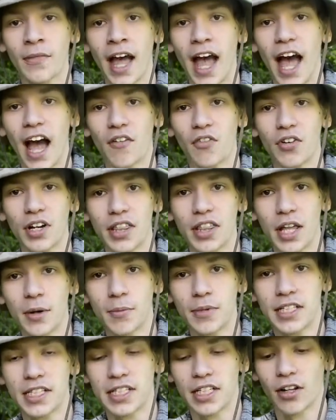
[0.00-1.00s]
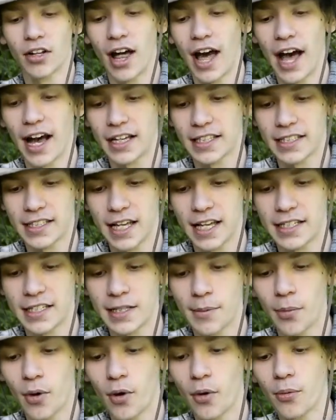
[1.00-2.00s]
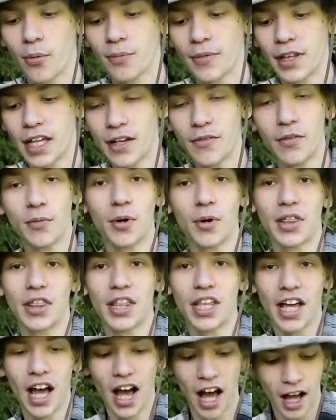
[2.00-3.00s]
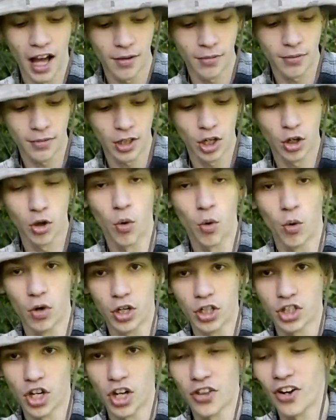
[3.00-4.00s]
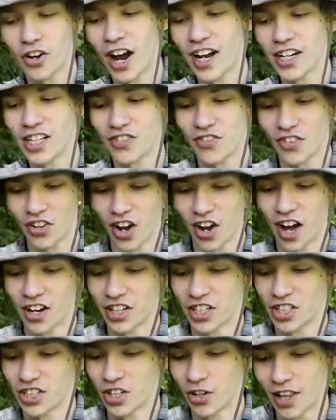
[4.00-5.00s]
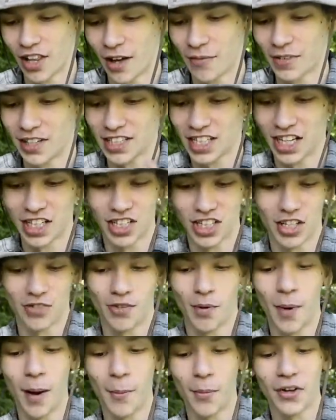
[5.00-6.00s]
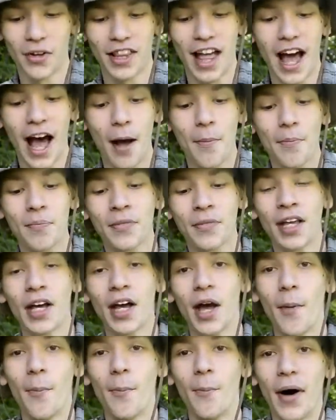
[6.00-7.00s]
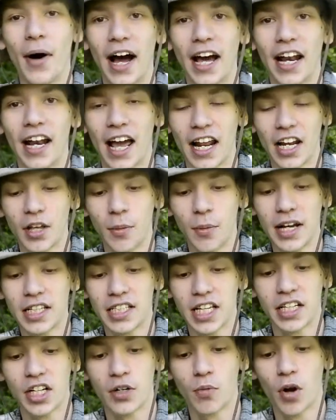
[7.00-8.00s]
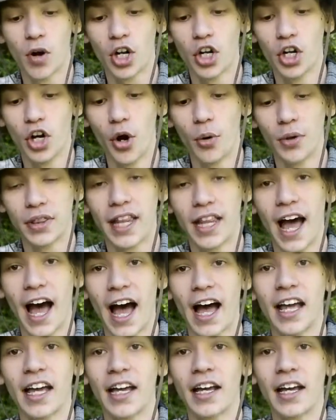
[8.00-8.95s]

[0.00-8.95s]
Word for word: everything was still accessible. Even with the uh, cordage on there, I just forgot to show that because I just remembered that. But anyways, I did want to note that